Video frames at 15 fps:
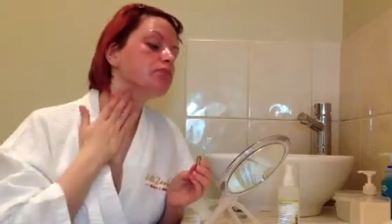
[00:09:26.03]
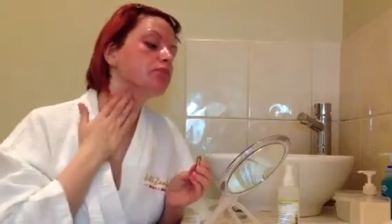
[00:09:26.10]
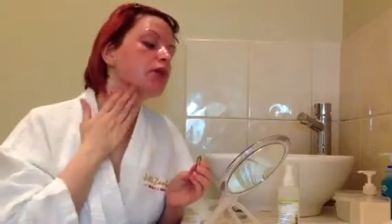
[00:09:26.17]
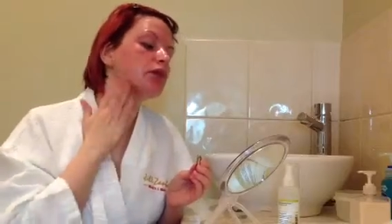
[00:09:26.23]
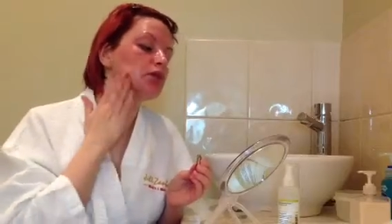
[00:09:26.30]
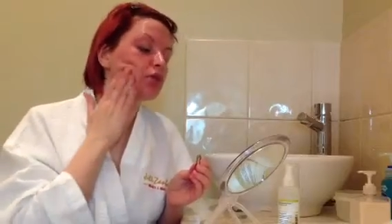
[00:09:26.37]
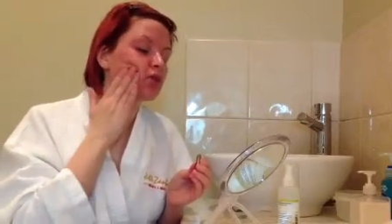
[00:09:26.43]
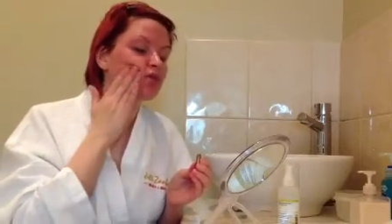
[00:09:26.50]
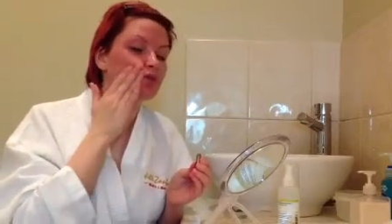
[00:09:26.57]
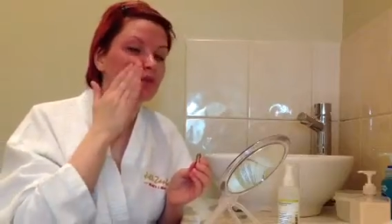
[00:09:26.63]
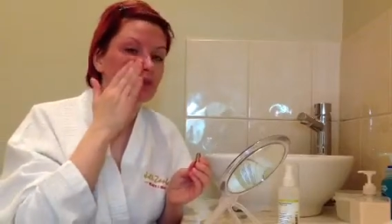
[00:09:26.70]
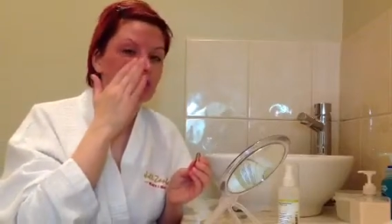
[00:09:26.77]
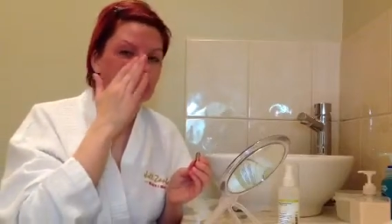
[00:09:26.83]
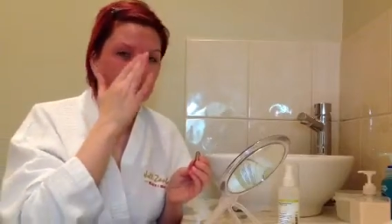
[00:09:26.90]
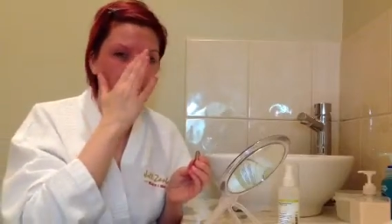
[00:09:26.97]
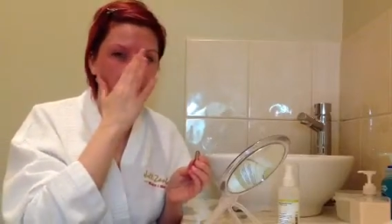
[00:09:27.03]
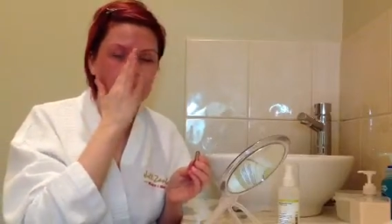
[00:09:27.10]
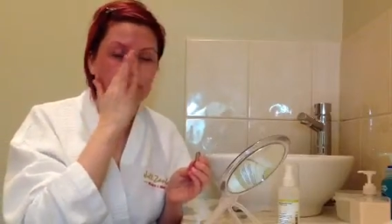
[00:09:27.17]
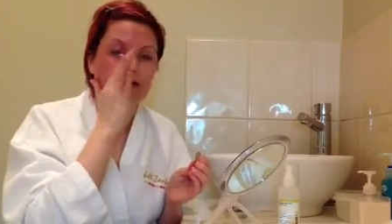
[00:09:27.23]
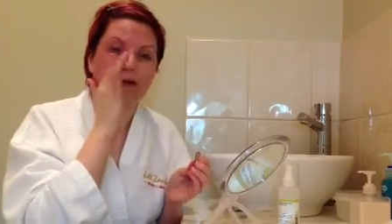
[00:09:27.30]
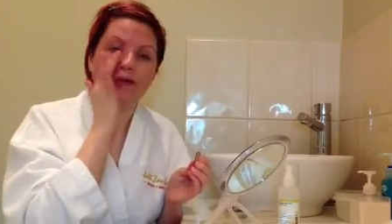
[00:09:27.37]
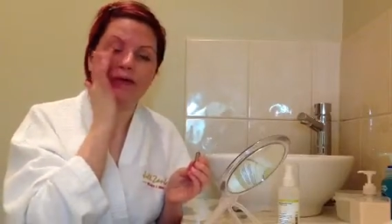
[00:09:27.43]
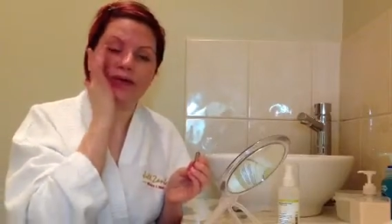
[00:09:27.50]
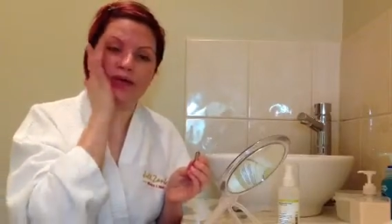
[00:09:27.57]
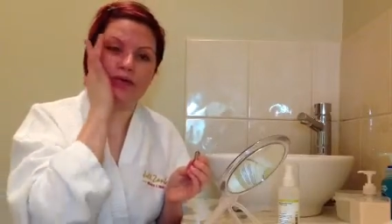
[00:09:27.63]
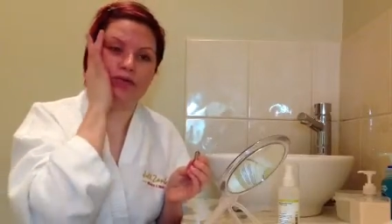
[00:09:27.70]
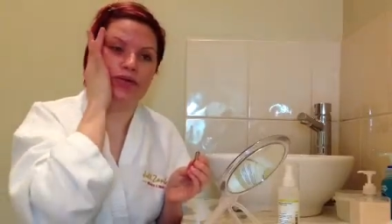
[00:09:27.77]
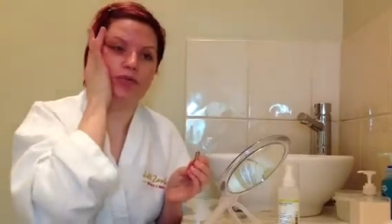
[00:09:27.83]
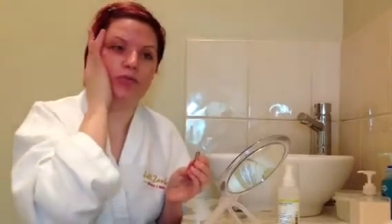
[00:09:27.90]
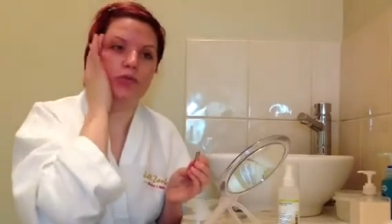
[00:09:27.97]
And you can finish with a night
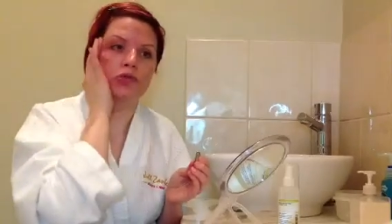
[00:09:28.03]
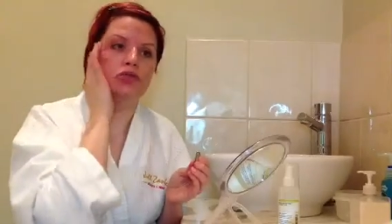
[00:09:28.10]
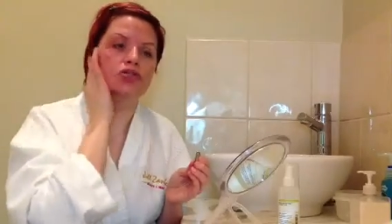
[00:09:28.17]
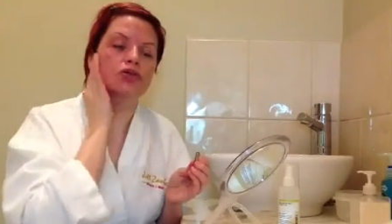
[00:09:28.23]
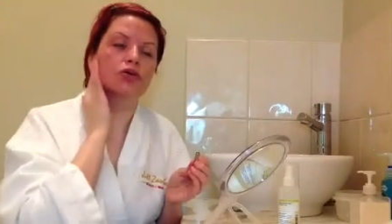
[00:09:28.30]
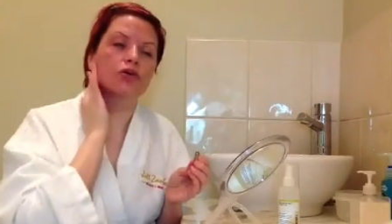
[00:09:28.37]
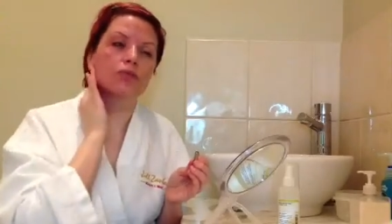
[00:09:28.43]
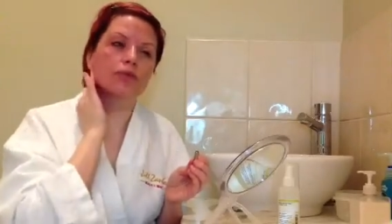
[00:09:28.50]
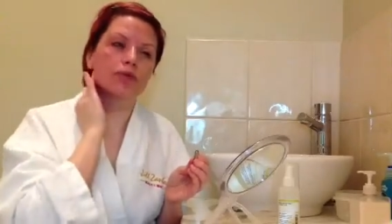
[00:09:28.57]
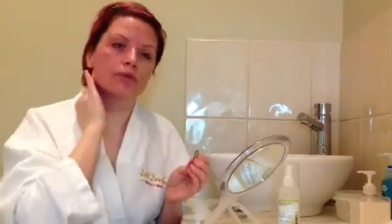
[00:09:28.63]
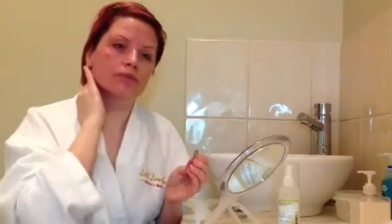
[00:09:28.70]
cream on top.